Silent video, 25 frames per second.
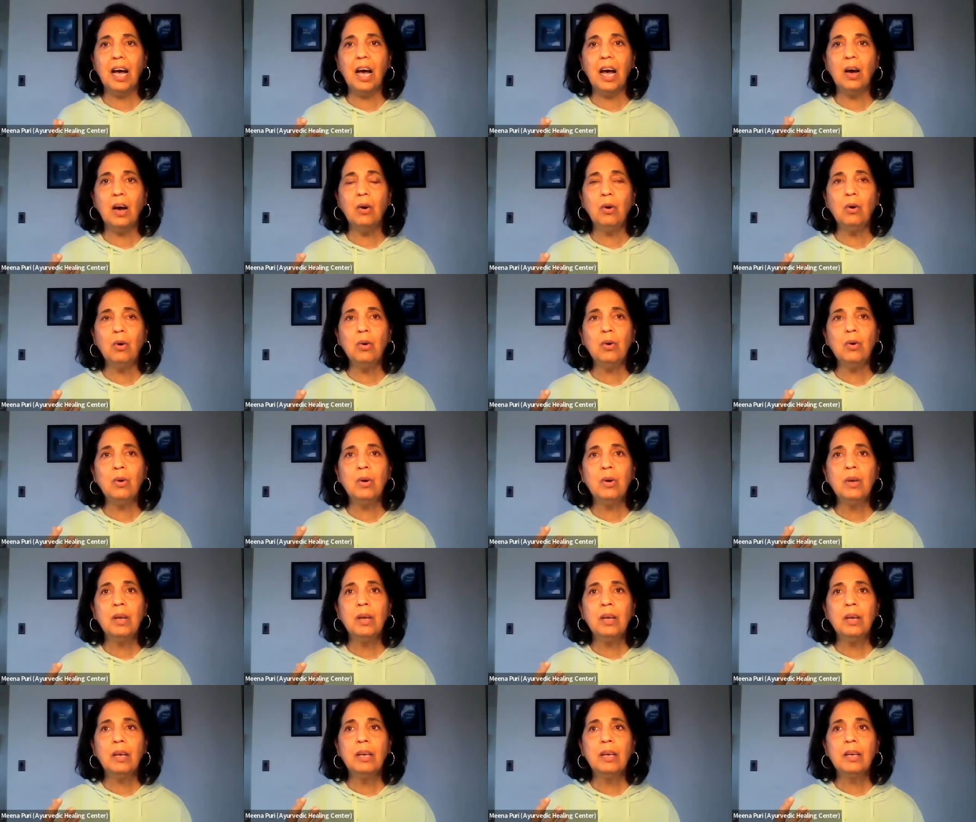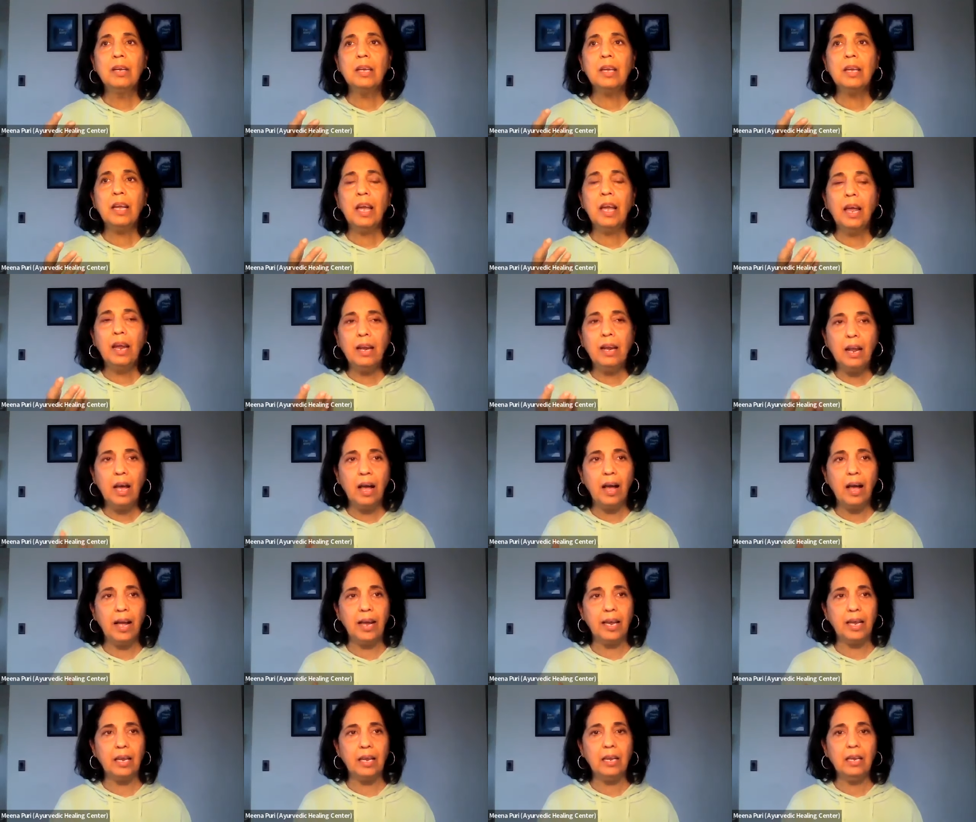how can
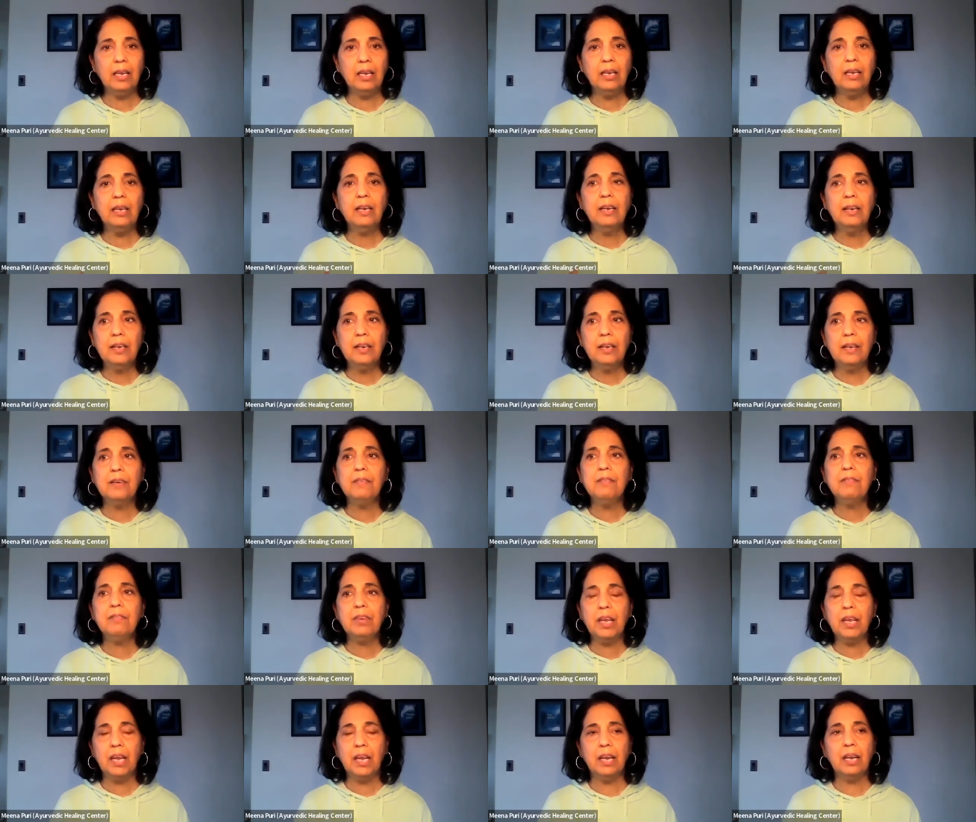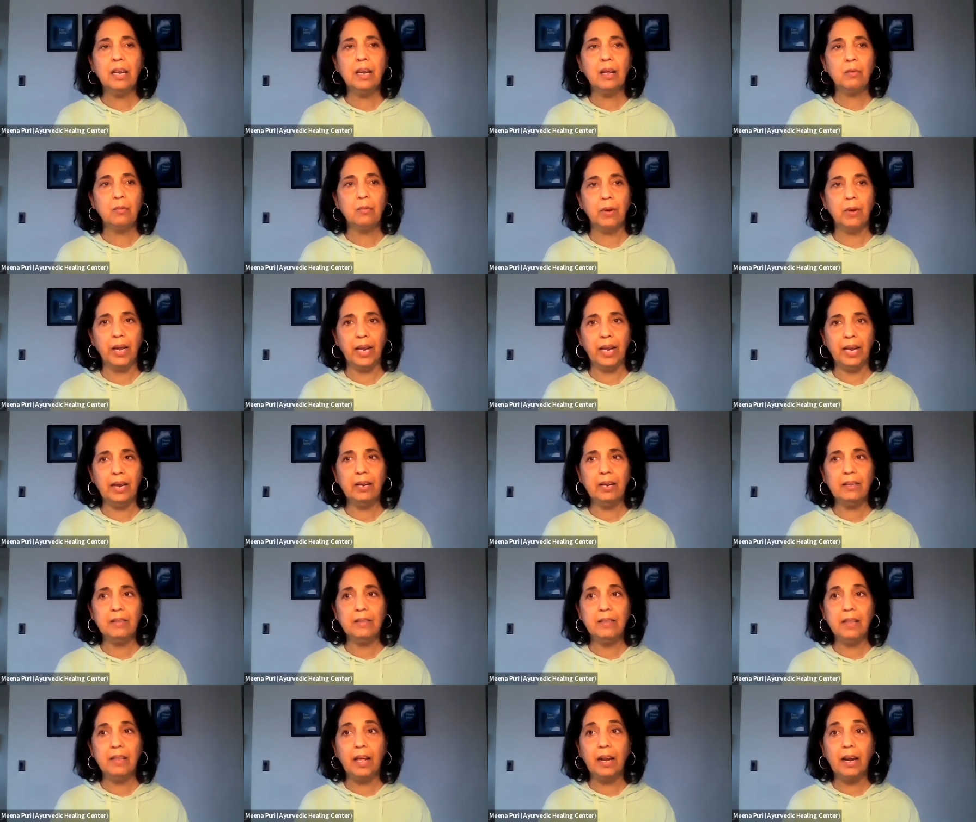i live in a way
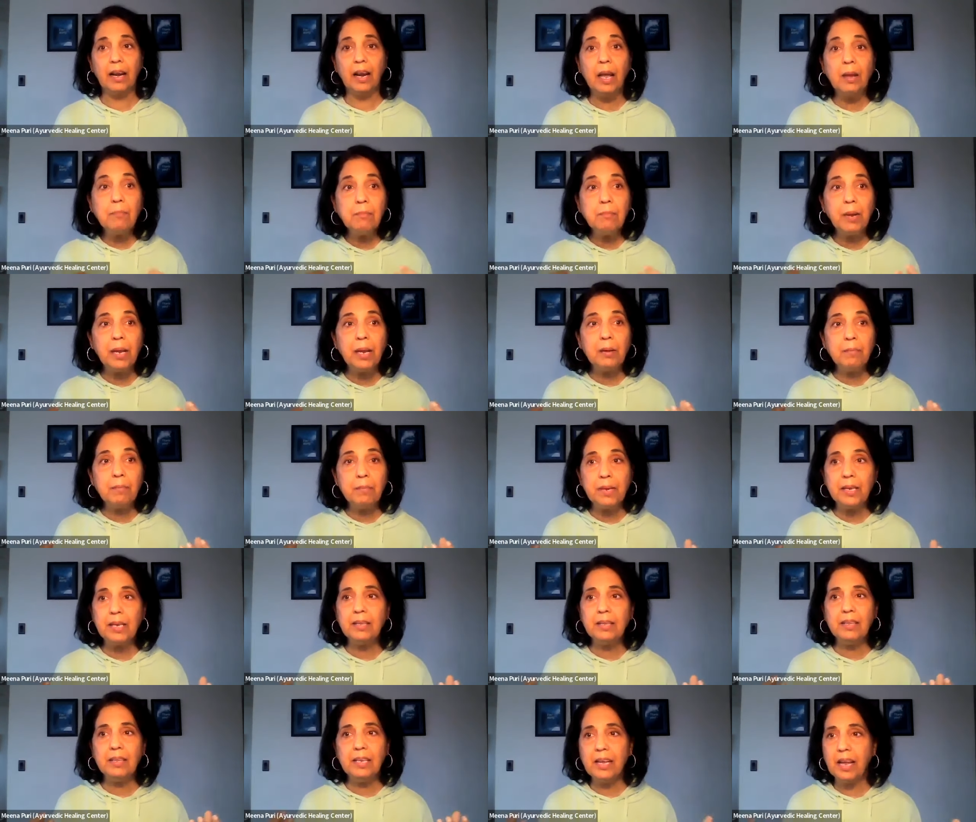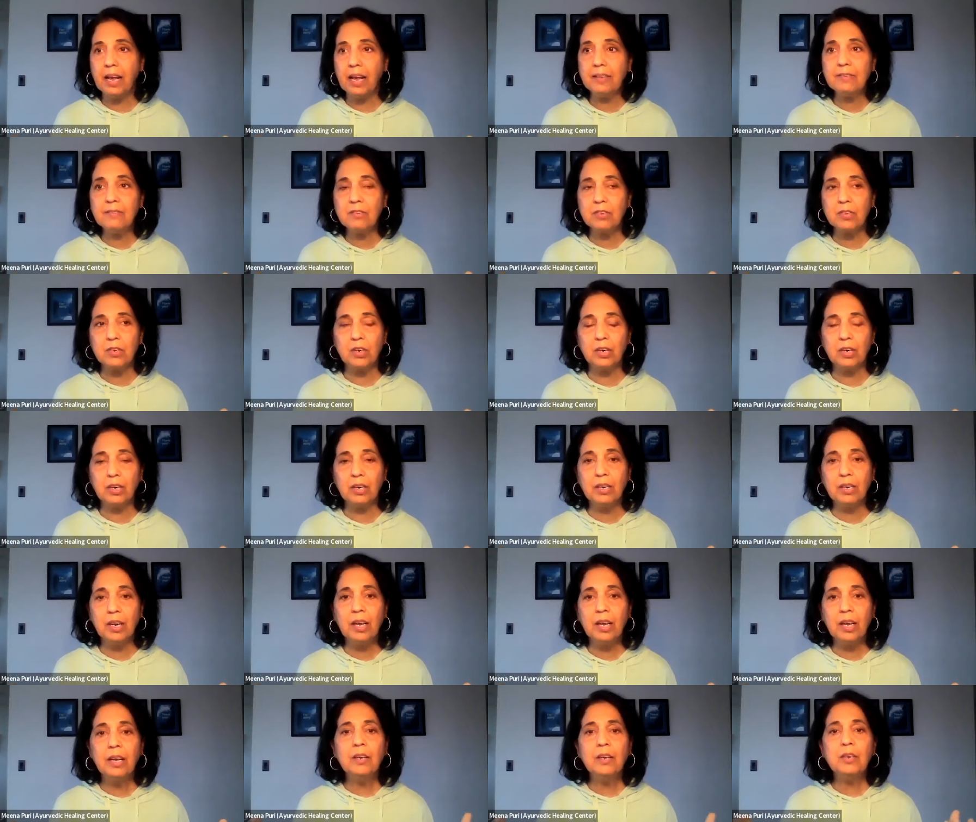that i may be the
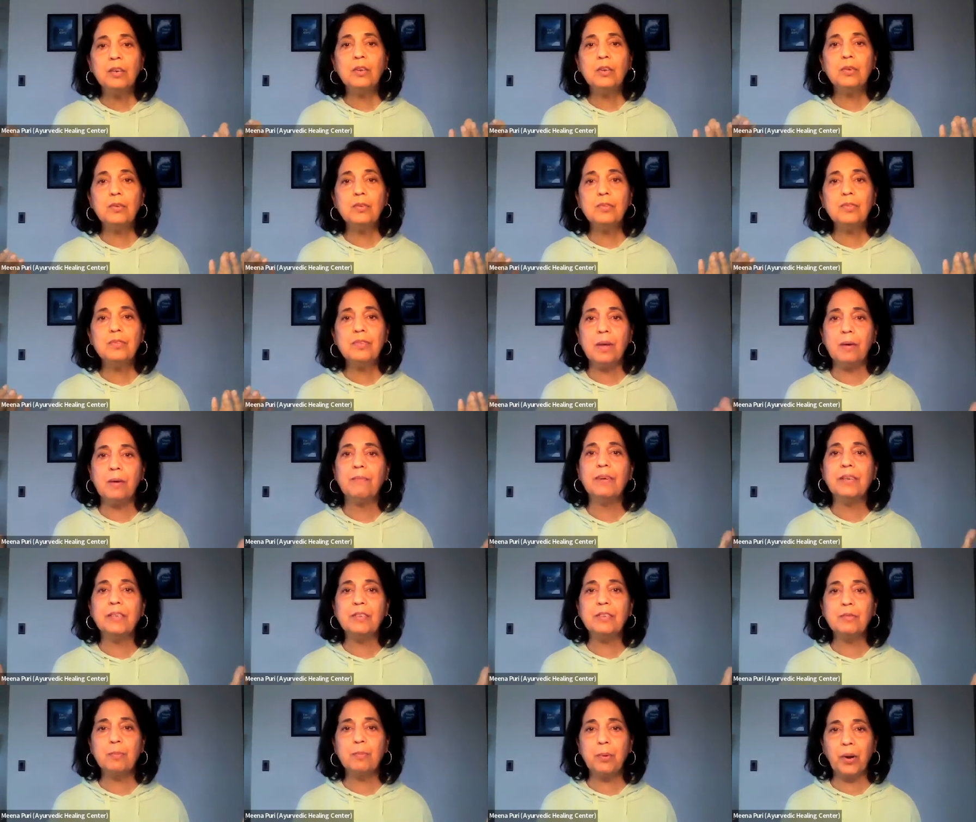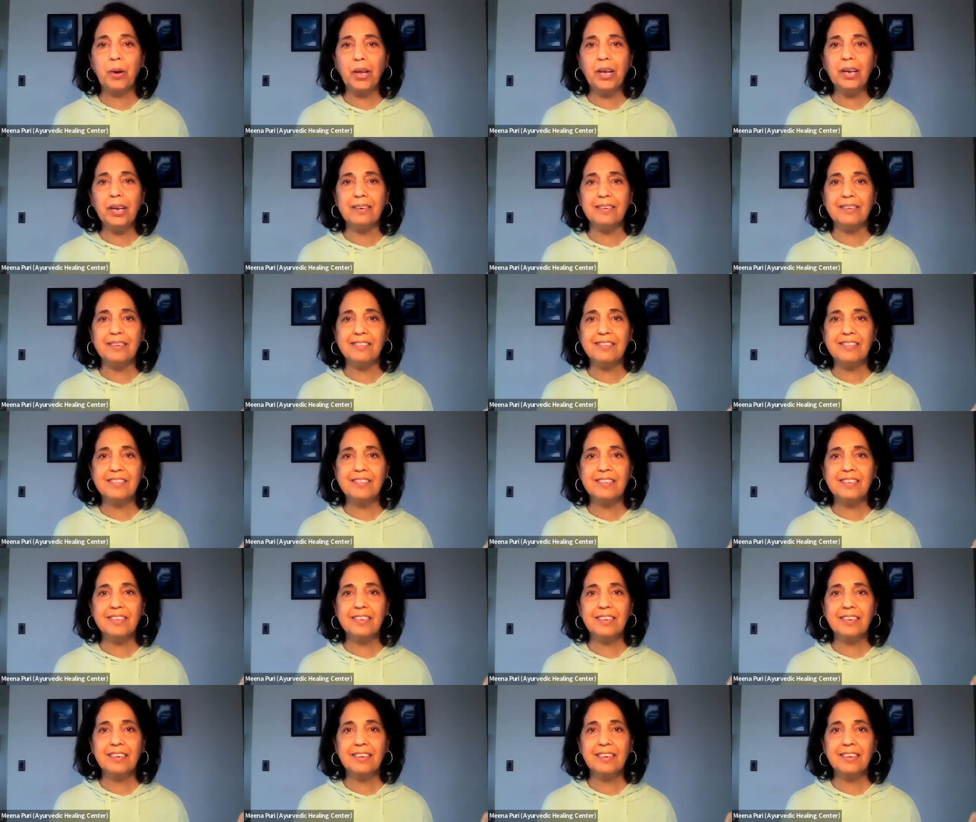answer to someone's
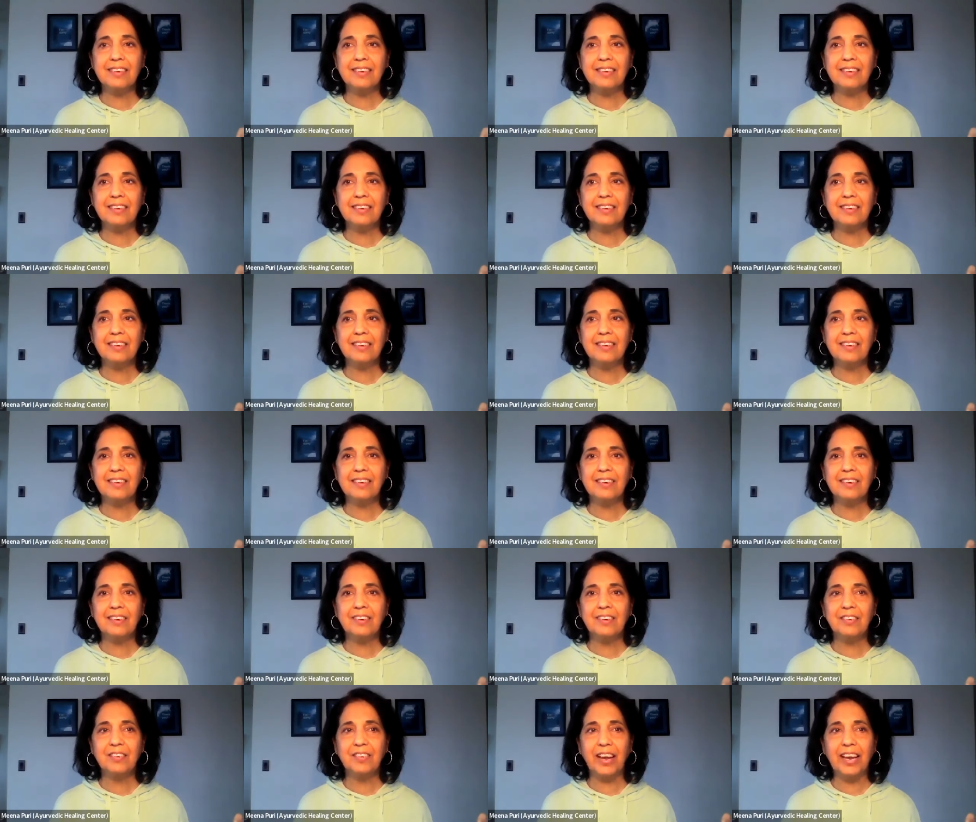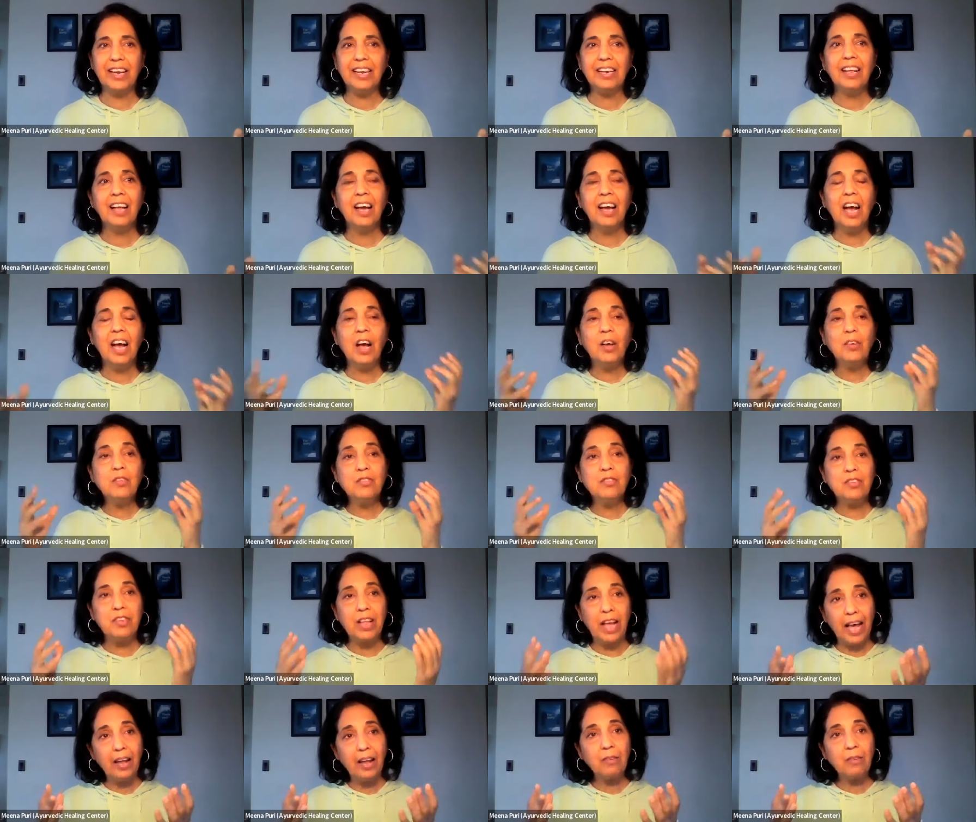prayers right
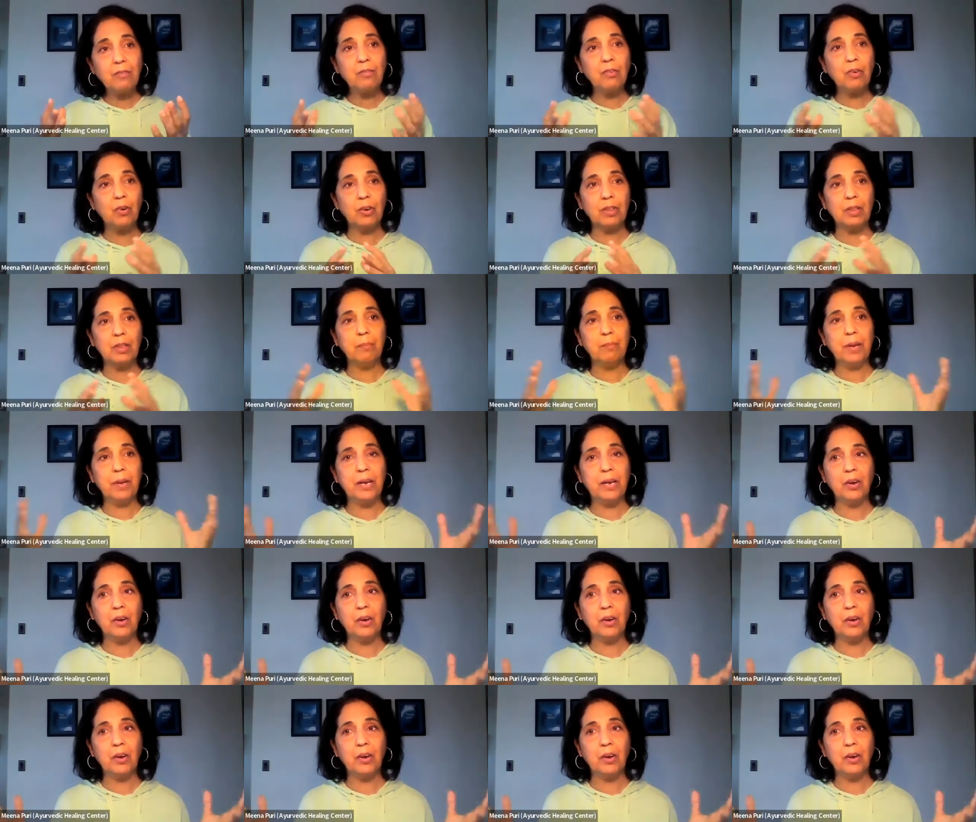how's that for the